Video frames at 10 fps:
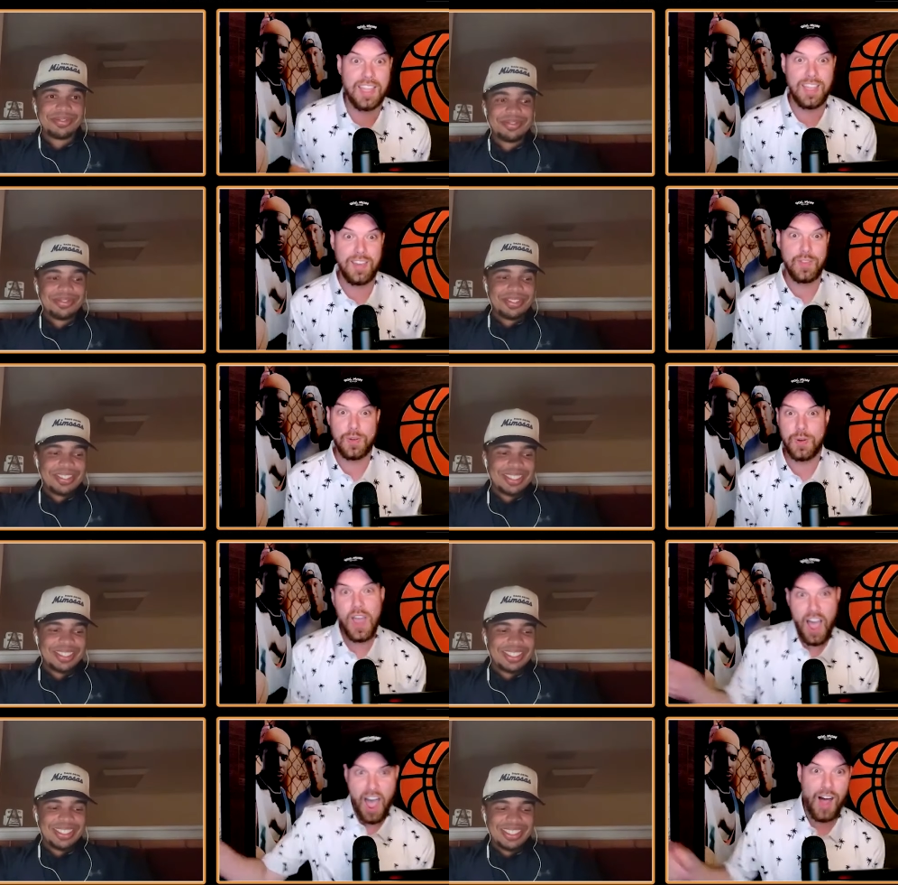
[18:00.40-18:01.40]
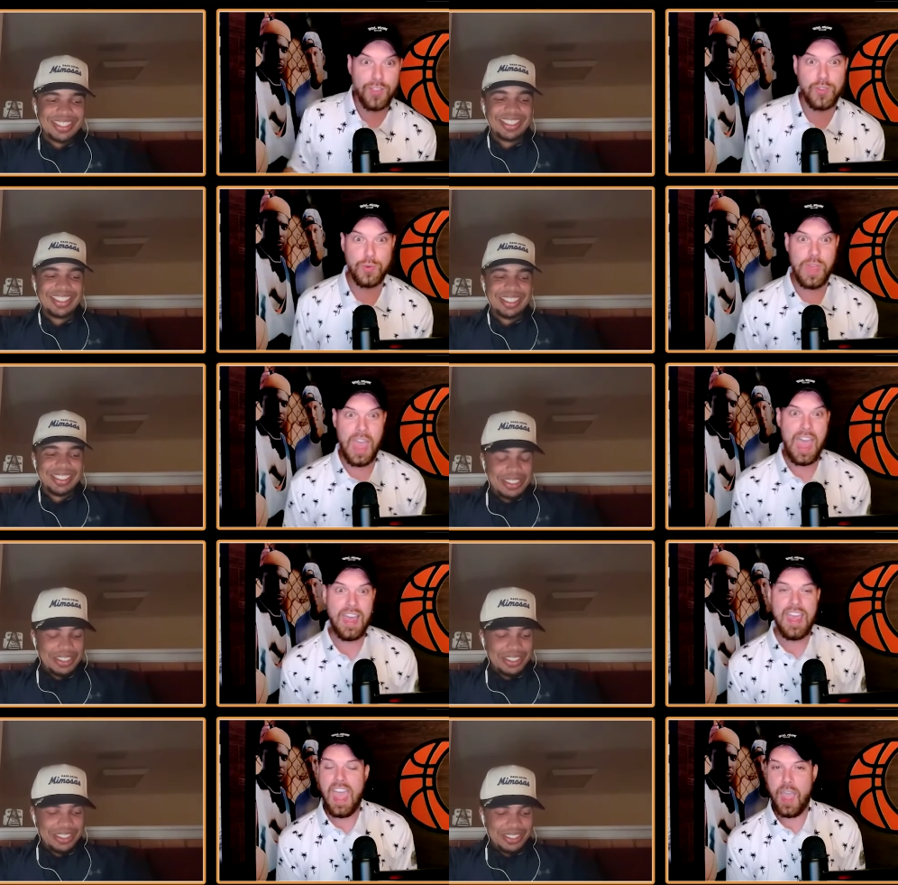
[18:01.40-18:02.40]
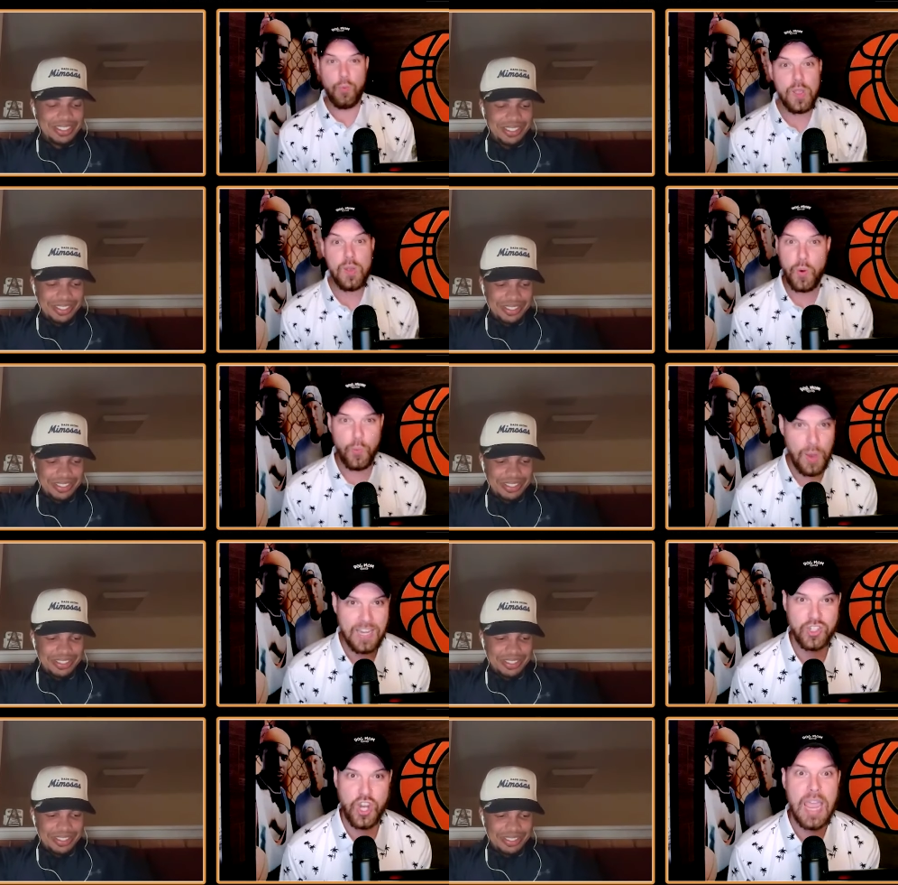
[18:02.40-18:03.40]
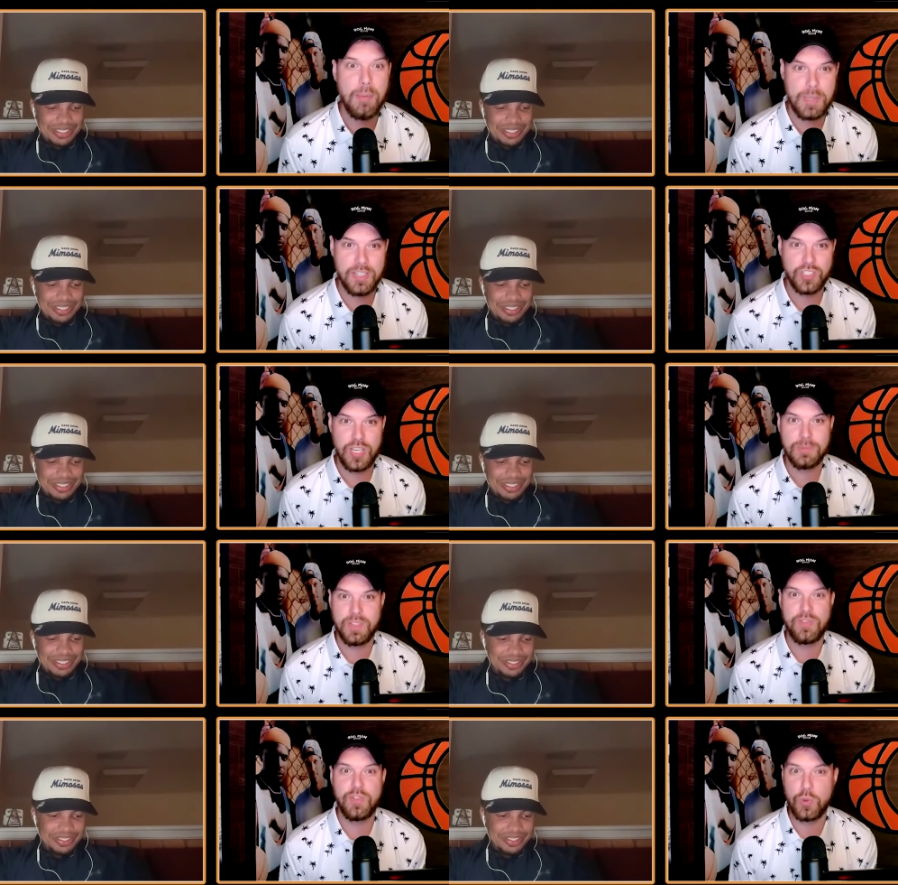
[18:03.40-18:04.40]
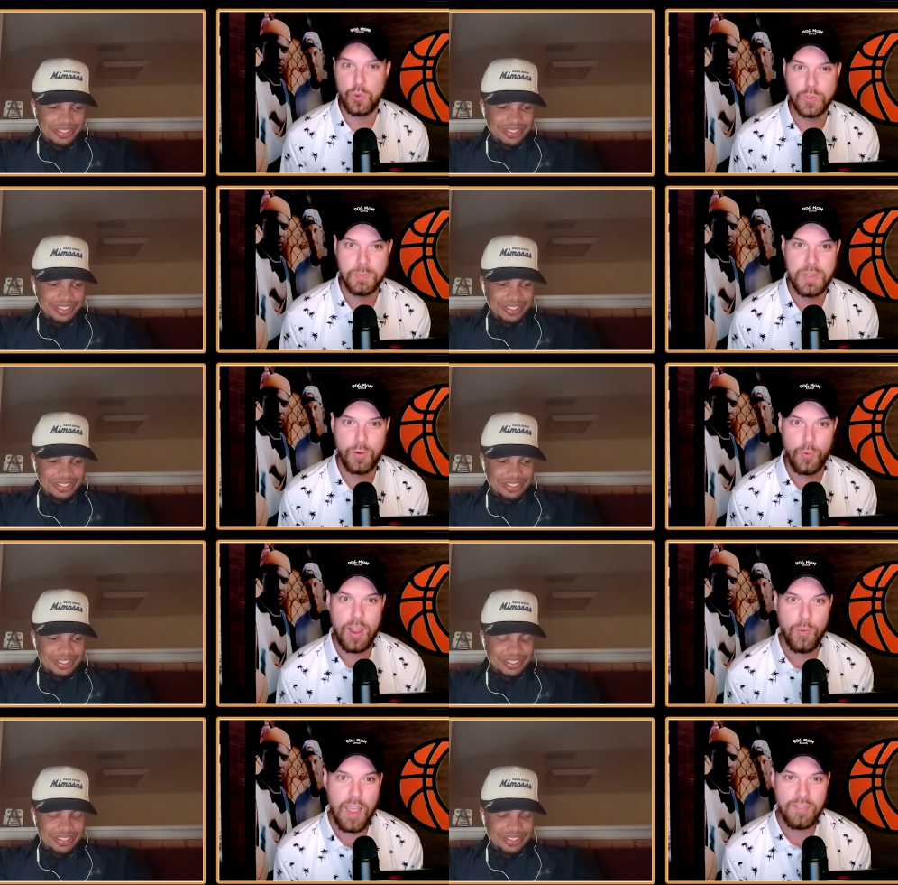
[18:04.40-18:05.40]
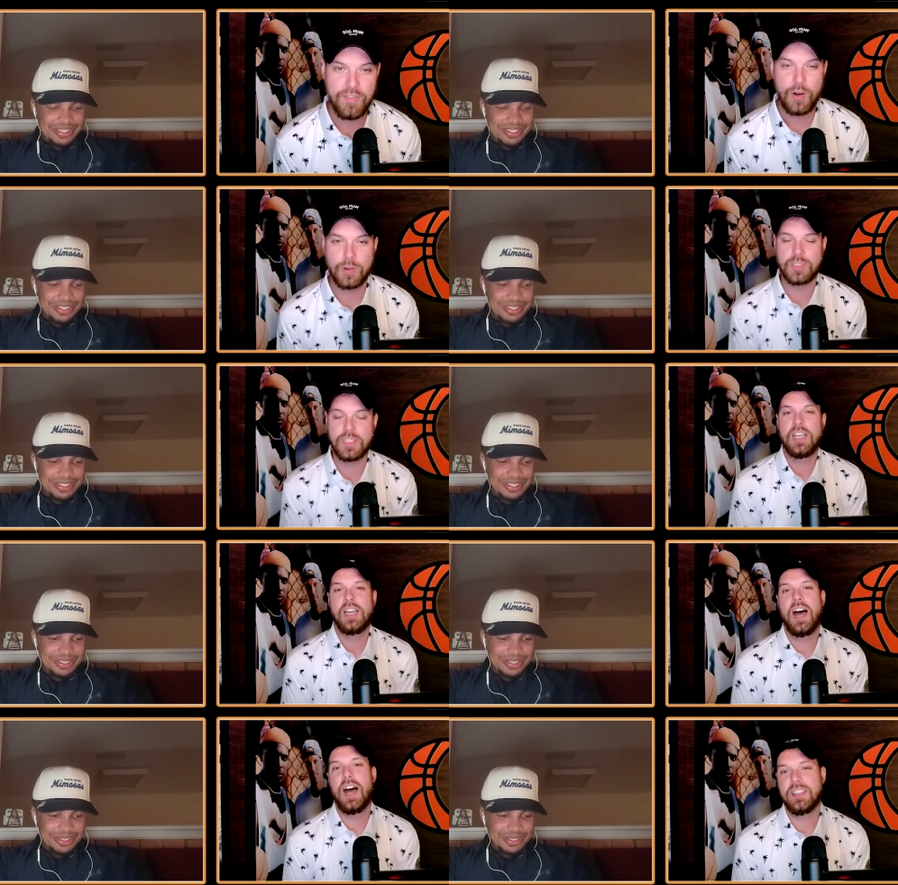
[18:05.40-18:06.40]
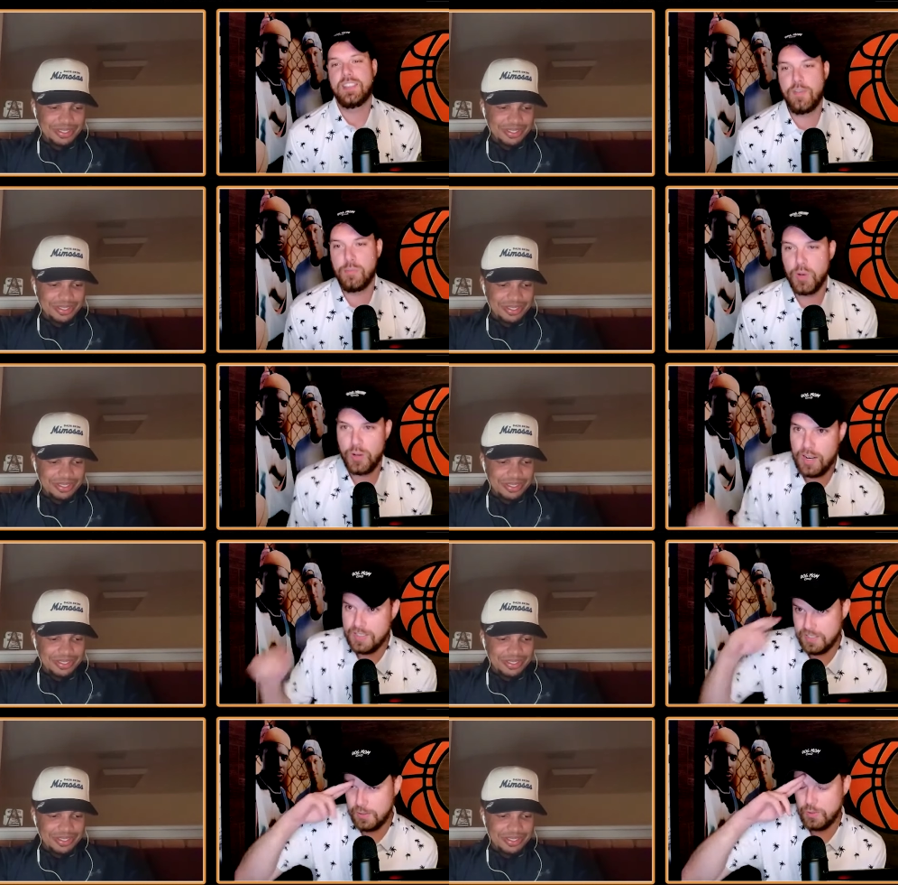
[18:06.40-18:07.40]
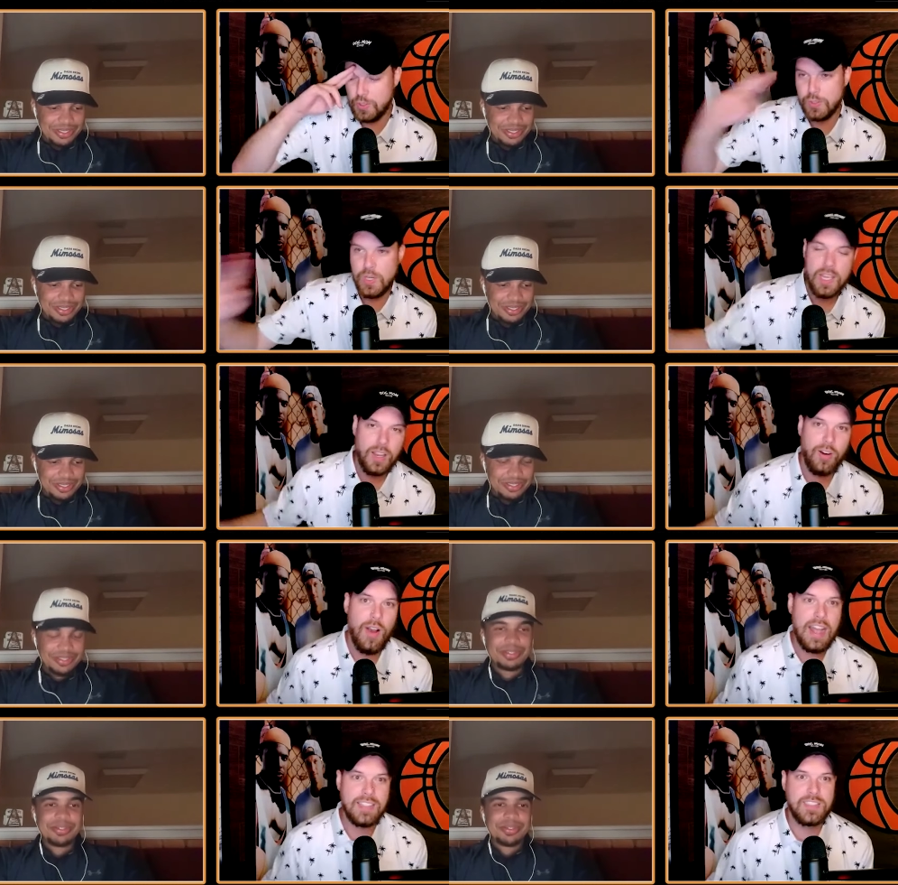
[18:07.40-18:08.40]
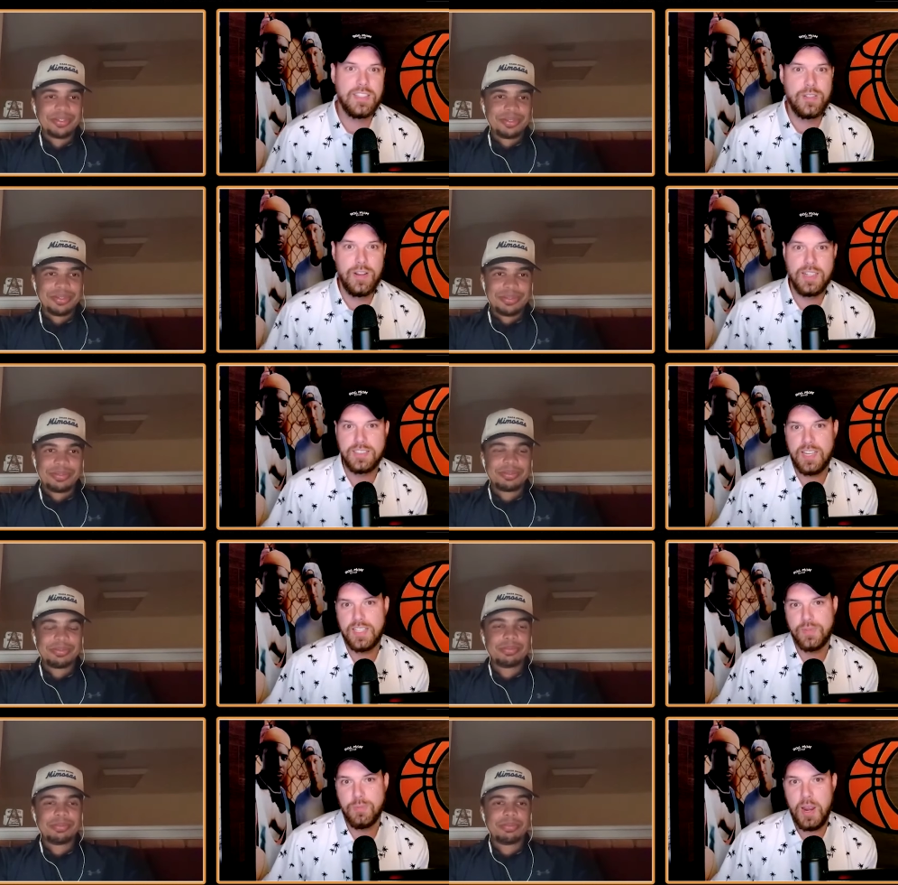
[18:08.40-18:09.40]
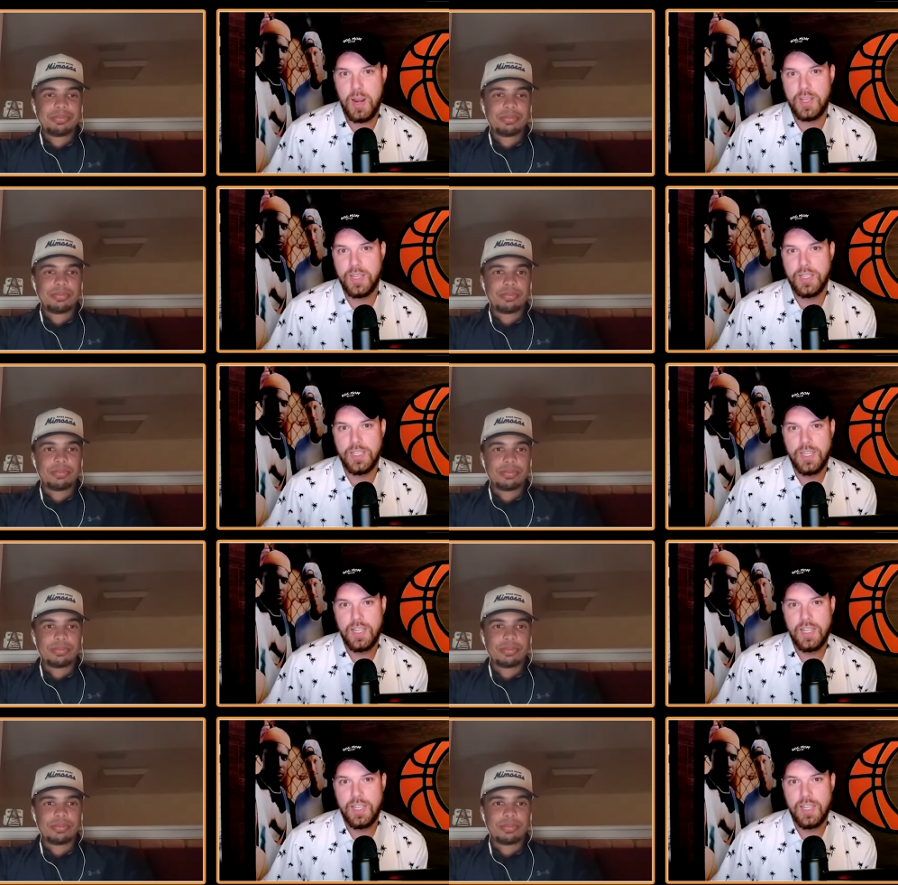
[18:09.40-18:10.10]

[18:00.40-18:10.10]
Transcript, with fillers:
Speaker 1: can give you. I'll do that. And we will win championships if you use me the right way, folks. Uh, Devin Booker, I salute you. Congrats to the United States of America.